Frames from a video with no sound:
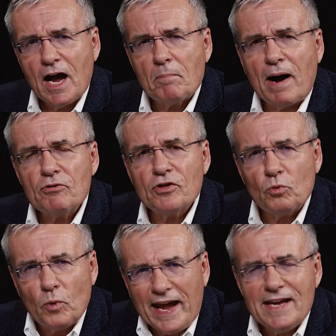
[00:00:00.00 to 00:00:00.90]
about
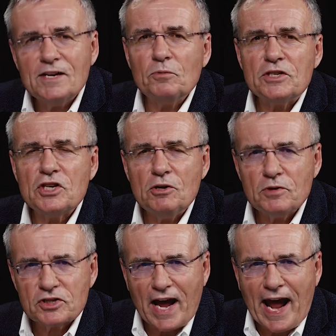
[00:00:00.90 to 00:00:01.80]
the way in which he
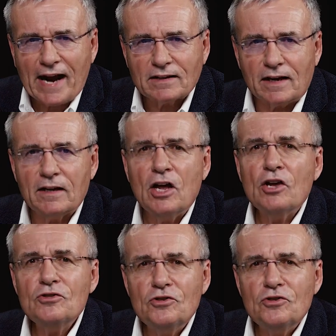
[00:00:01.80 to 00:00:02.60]
was acting,